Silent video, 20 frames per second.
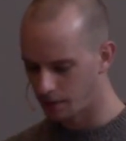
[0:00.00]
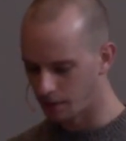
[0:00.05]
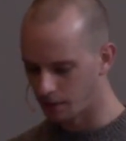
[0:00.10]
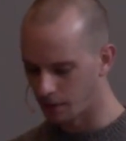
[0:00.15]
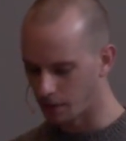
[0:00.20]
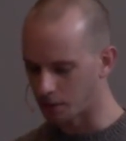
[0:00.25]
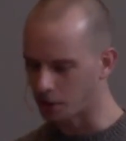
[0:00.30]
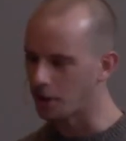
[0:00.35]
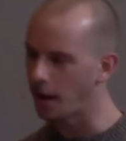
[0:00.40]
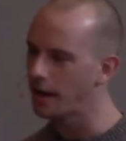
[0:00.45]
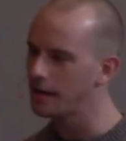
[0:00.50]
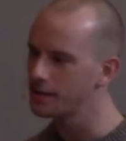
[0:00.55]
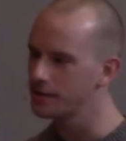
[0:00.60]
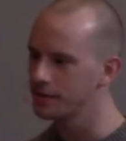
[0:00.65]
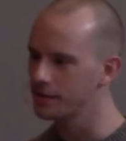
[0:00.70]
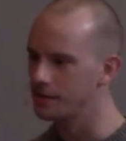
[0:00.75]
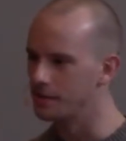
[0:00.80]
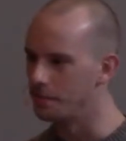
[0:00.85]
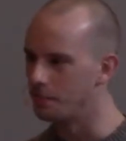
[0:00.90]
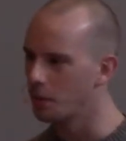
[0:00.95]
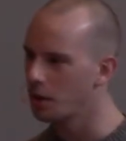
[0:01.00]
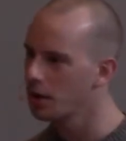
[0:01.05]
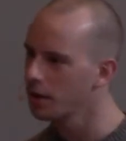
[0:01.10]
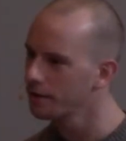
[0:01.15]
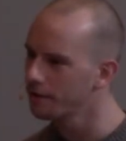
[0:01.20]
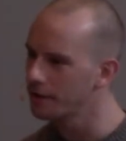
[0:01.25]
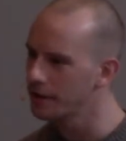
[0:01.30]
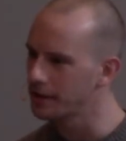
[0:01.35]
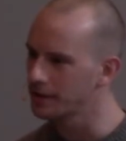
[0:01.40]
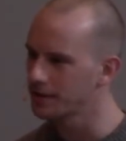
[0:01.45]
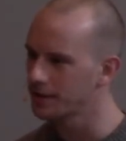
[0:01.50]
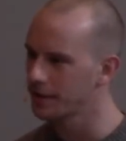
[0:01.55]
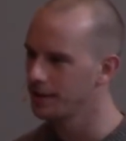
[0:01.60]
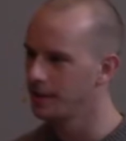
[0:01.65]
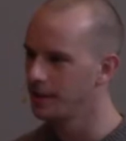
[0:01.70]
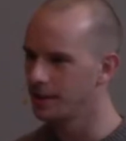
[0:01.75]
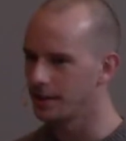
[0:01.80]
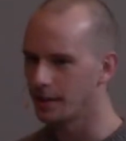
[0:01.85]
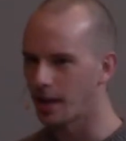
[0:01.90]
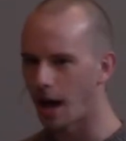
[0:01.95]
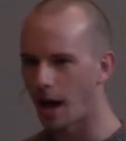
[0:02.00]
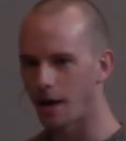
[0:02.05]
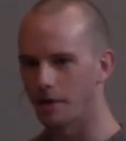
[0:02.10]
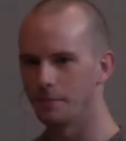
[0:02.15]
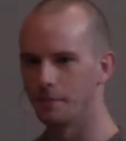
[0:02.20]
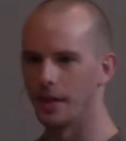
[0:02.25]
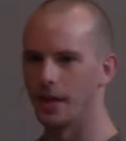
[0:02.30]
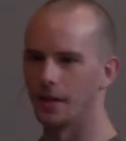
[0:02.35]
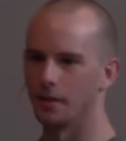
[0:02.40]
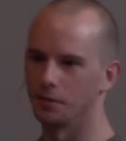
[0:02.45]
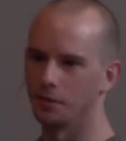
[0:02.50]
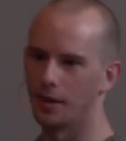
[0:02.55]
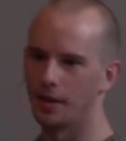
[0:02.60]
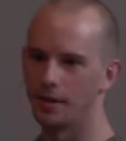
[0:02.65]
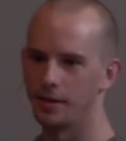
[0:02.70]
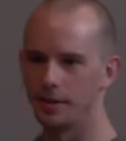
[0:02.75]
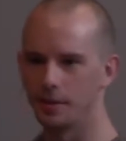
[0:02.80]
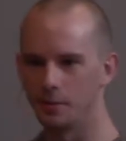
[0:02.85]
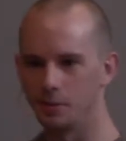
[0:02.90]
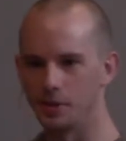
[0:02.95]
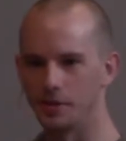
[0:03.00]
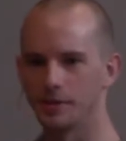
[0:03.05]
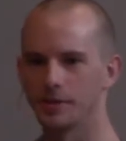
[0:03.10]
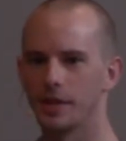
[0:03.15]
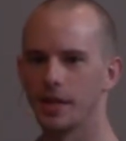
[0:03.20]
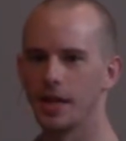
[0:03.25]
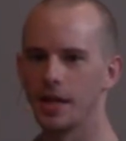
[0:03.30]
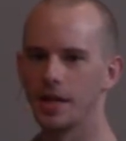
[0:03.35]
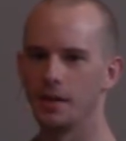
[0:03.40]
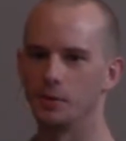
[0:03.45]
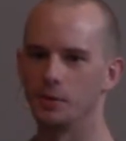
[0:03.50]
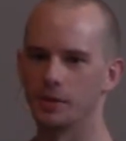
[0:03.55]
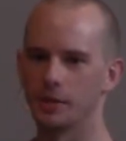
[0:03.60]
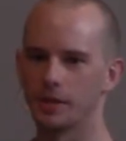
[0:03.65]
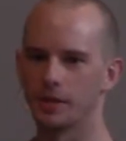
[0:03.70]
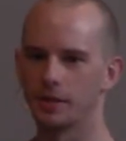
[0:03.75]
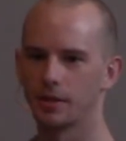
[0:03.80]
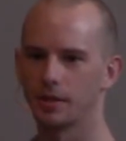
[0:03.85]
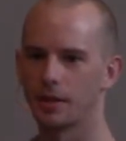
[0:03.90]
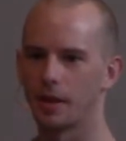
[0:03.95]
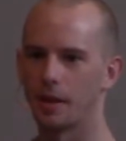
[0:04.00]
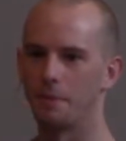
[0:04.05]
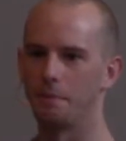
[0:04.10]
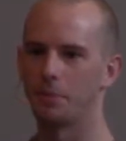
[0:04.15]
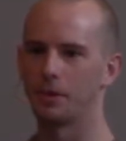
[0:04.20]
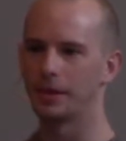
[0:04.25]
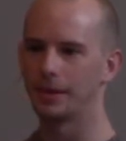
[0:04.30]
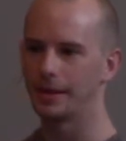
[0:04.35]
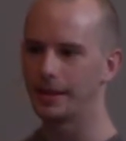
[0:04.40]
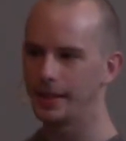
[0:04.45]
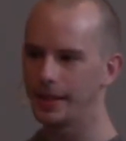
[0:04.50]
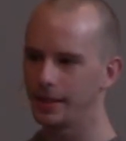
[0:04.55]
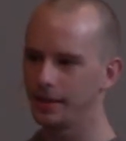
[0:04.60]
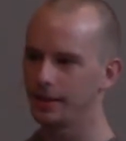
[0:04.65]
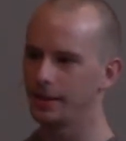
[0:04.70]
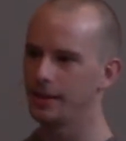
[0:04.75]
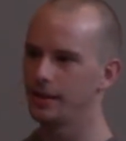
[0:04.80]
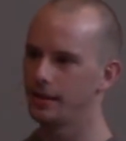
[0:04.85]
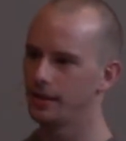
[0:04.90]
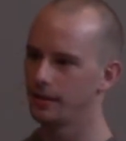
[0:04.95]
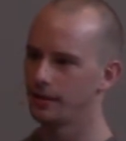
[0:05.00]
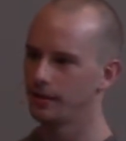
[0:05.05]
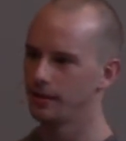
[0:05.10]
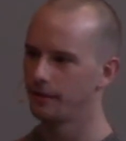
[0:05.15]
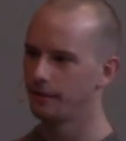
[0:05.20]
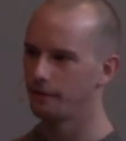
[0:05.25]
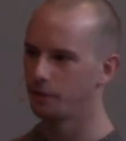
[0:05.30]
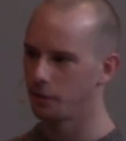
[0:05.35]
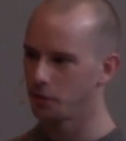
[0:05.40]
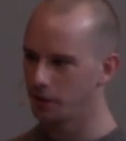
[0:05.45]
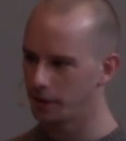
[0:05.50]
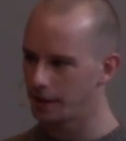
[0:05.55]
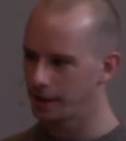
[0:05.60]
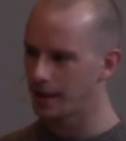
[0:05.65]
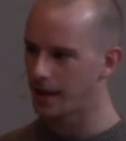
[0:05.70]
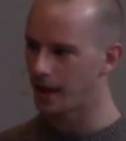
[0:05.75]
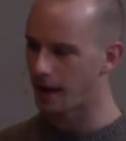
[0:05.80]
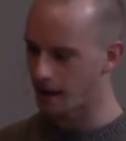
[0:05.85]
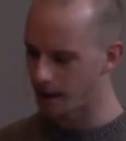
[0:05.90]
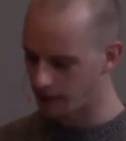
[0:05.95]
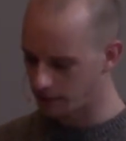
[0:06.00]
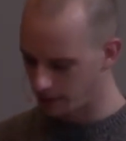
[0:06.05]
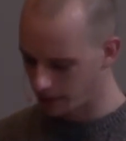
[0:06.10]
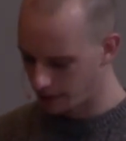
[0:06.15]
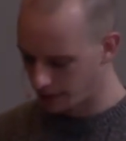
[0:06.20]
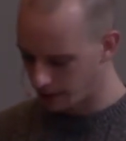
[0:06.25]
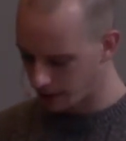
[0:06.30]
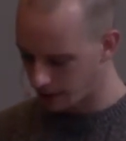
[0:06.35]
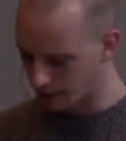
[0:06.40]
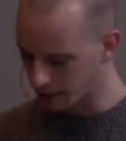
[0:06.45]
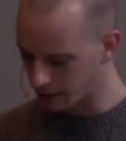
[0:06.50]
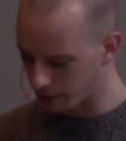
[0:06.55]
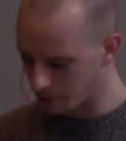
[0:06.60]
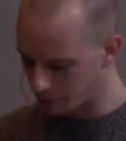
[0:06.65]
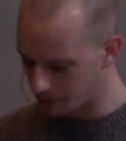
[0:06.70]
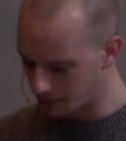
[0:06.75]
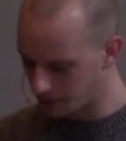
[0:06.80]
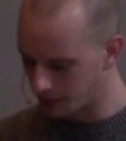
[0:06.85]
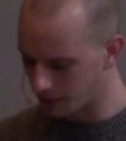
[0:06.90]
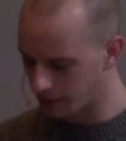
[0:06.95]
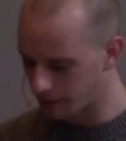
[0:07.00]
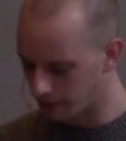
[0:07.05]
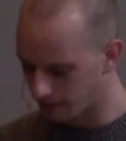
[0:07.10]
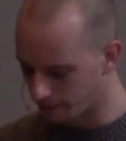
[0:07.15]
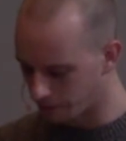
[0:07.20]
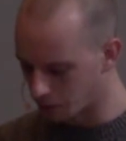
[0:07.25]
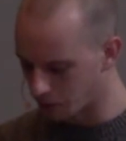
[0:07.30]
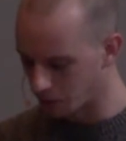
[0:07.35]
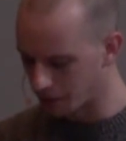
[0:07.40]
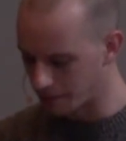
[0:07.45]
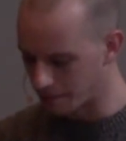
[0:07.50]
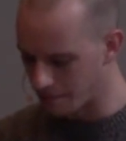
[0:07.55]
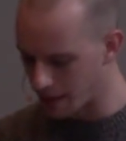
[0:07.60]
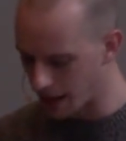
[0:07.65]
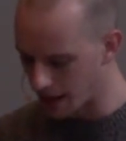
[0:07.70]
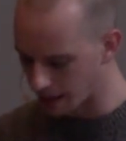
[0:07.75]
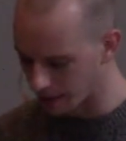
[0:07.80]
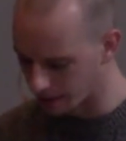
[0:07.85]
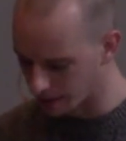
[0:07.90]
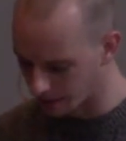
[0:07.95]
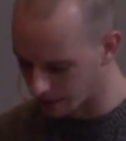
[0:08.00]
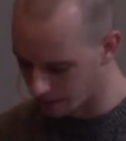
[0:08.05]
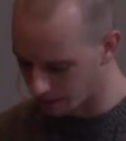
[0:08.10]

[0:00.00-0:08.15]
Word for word: And Christ is the perfect God man, right? He was, he was completely, fully God and completely, fully man.